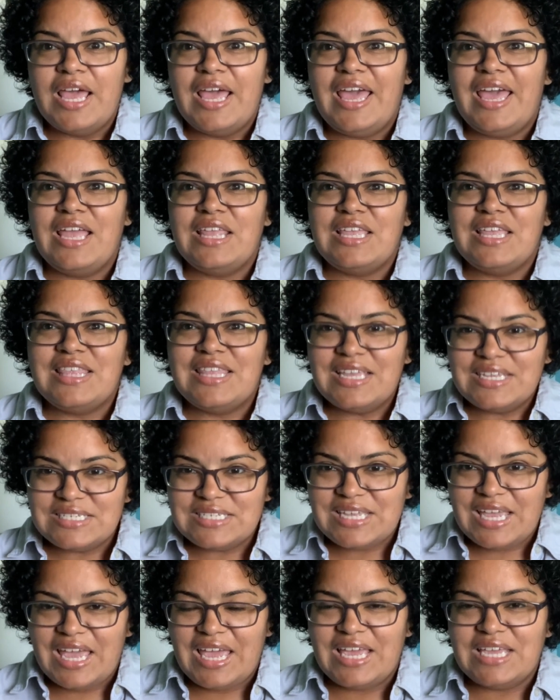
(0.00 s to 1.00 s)
And in
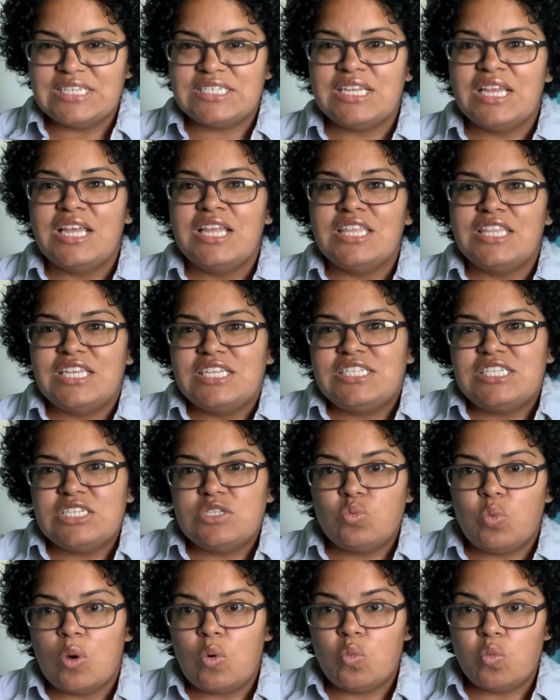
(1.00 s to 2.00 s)
this case, this
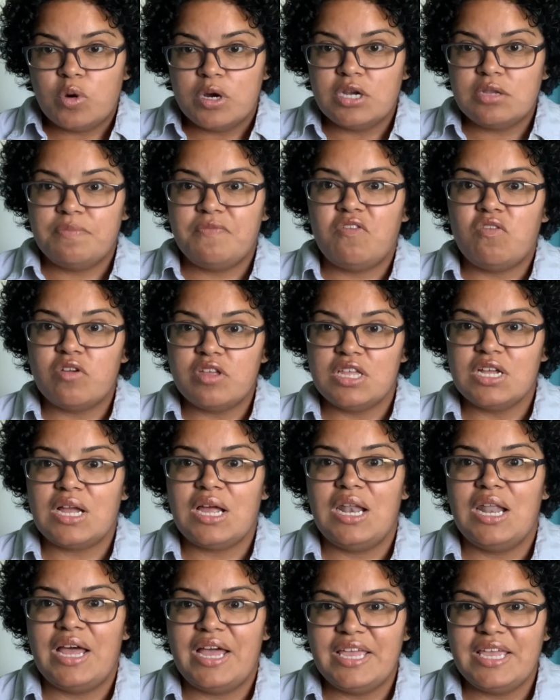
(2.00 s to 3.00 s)
is what worked for the
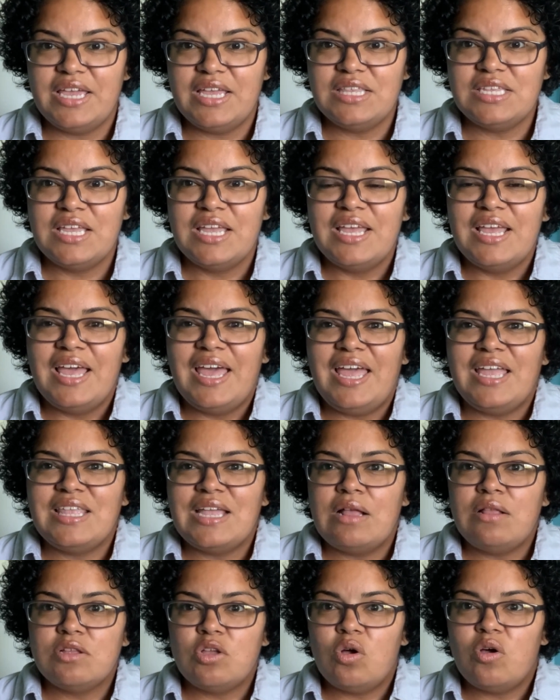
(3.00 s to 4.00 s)
client, and
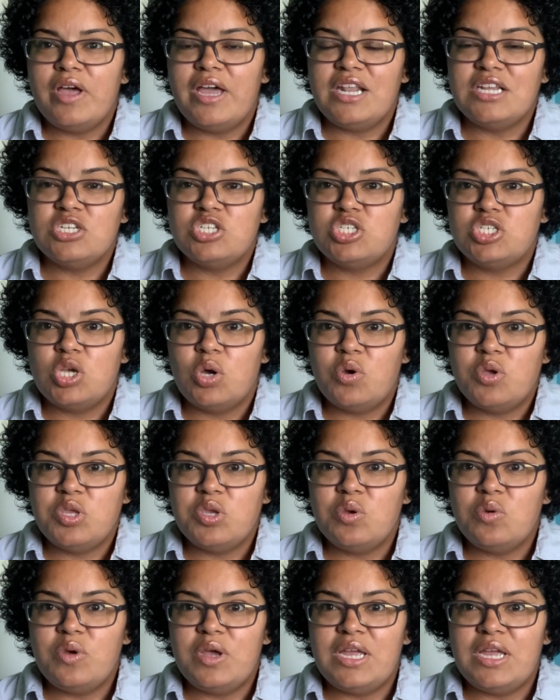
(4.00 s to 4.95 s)
I'll go ahead and show you.